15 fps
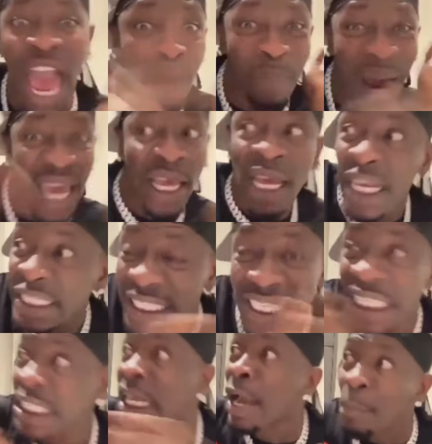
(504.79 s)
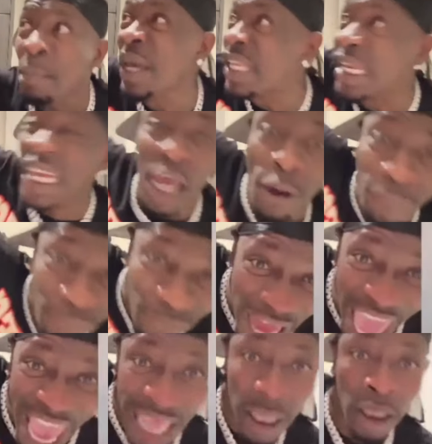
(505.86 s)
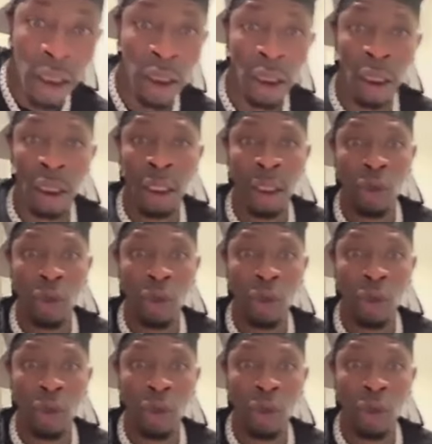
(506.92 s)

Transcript: Try out, buy ticket, make the girl fly.